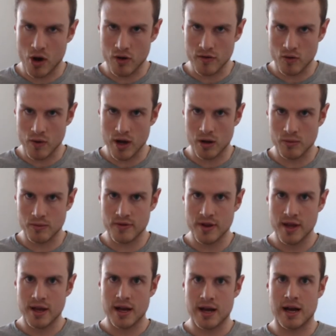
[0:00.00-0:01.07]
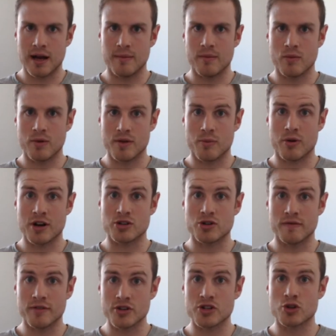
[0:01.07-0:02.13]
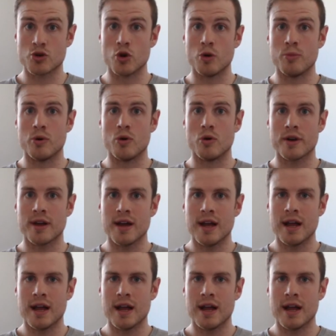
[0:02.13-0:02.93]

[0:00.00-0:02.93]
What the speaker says: overwhelmed with the pressure of the scoreboard,